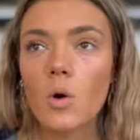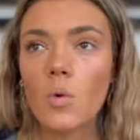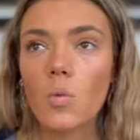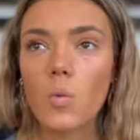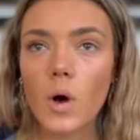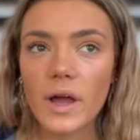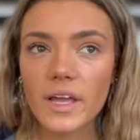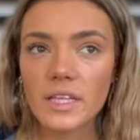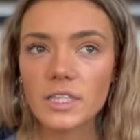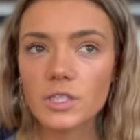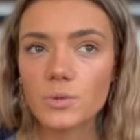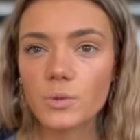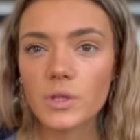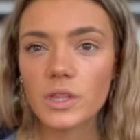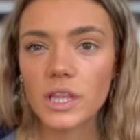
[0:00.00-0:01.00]

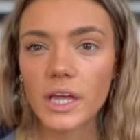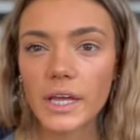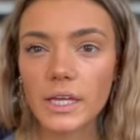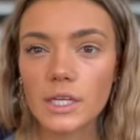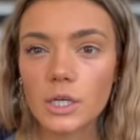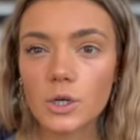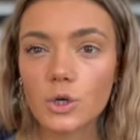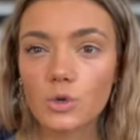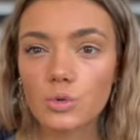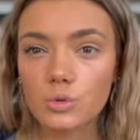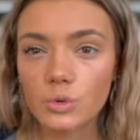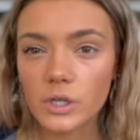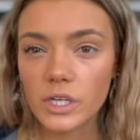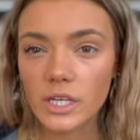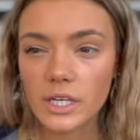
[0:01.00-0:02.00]
whites with like
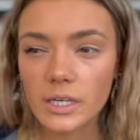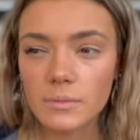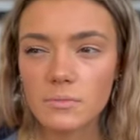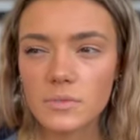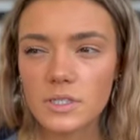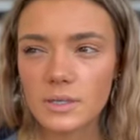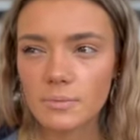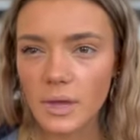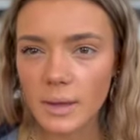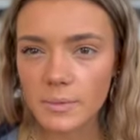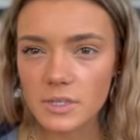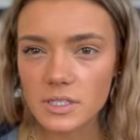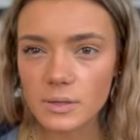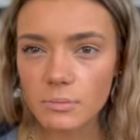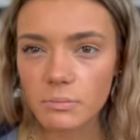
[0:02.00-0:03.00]
creams and
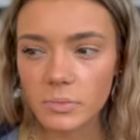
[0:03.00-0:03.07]
maybe some